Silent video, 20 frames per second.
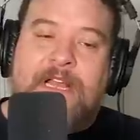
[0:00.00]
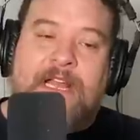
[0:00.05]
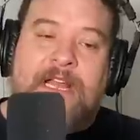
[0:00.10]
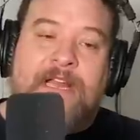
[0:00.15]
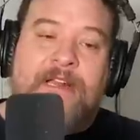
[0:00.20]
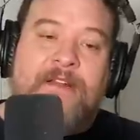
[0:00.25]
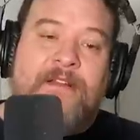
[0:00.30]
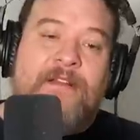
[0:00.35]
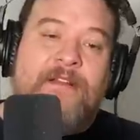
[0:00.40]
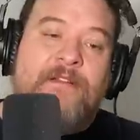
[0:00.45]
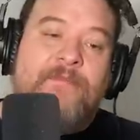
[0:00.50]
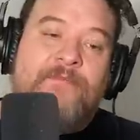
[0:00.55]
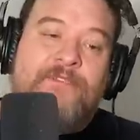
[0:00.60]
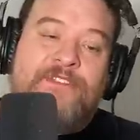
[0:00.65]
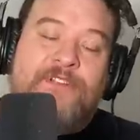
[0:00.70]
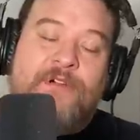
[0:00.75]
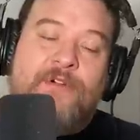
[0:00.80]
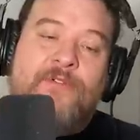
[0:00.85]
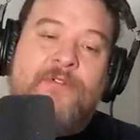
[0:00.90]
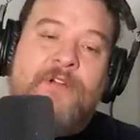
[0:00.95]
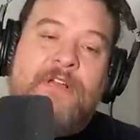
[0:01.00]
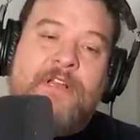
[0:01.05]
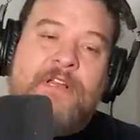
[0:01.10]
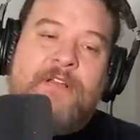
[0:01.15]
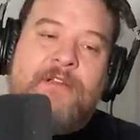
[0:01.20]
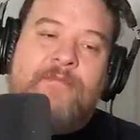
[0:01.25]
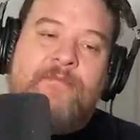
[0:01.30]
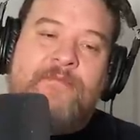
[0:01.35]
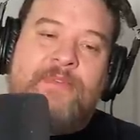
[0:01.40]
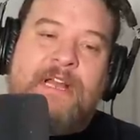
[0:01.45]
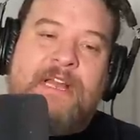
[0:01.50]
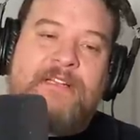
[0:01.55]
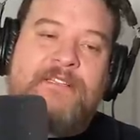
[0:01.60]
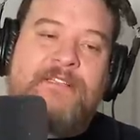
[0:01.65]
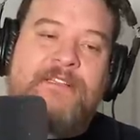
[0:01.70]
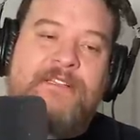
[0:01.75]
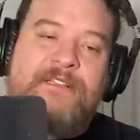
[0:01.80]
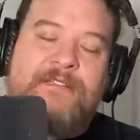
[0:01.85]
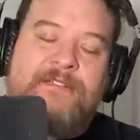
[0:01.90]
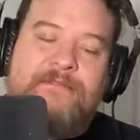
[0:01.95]
and so back
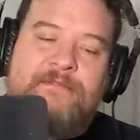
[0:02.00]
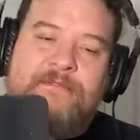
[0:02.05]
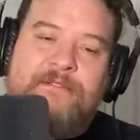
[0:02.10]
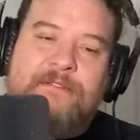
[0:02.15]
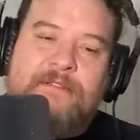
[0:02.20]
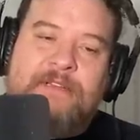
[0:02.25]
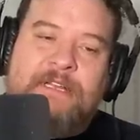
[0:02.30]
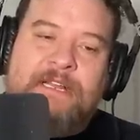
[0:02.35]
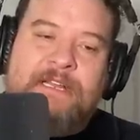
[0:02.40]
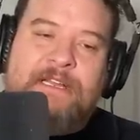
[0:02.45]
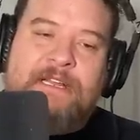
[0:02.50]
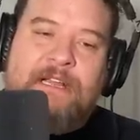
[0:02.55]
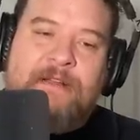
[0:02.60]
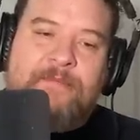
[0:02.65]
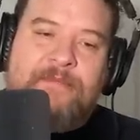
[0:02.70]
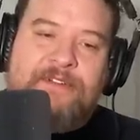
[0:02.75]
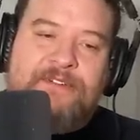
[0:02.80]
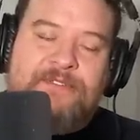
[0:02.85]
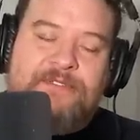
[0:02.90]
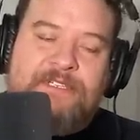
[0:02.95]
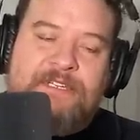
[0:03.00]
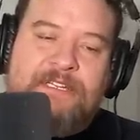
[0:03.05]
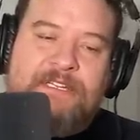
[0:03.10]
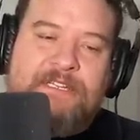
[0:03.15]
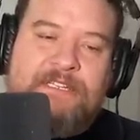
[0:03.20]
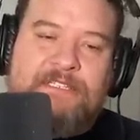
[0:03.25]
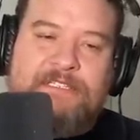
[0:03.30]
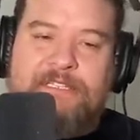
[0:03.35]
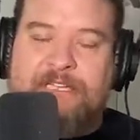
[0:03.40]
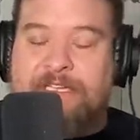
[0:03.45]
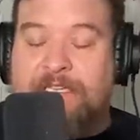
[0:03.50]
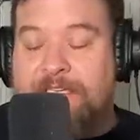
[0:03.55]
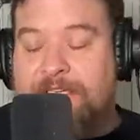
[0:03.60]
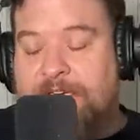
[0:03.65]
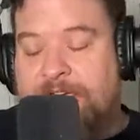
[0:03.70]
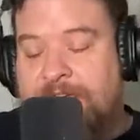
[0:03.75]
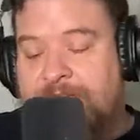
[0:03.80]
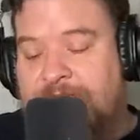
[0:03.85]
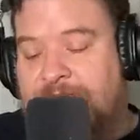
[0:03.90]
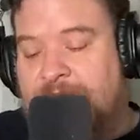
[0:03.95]
to the like, I'm interested in this like
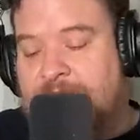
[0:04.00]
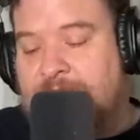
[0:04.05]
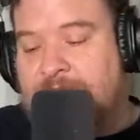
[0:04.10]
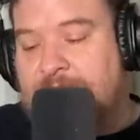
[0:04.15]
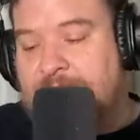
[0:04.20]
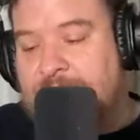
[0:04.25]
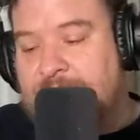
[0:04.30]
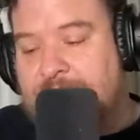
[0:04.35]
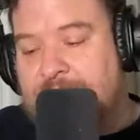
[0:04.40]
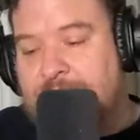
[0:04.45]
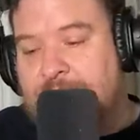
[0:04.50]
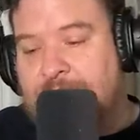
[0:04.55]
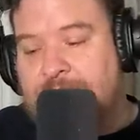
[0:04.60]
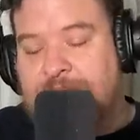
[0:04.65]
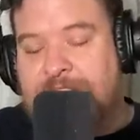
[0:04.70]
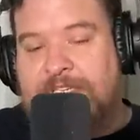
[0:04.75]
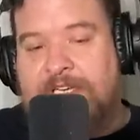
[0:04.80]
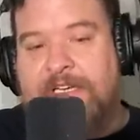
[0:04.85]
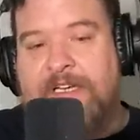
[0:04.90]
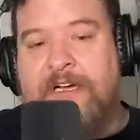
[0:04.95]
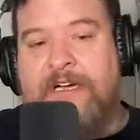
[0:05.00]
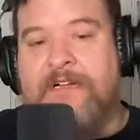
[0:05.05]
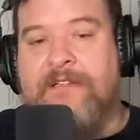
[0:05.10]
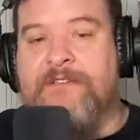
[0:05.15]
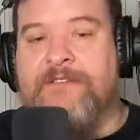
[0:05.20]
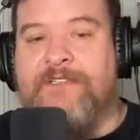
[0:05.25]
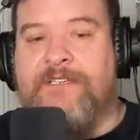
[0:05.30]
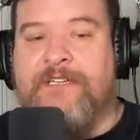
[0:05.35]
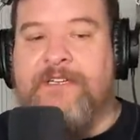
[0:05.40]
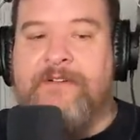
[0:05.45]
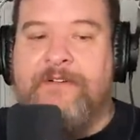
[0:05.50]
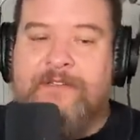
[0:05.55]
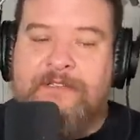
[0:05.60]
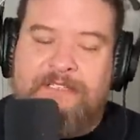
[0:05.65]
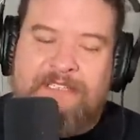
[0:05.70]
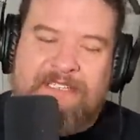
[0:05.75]
kind of a social psychology here.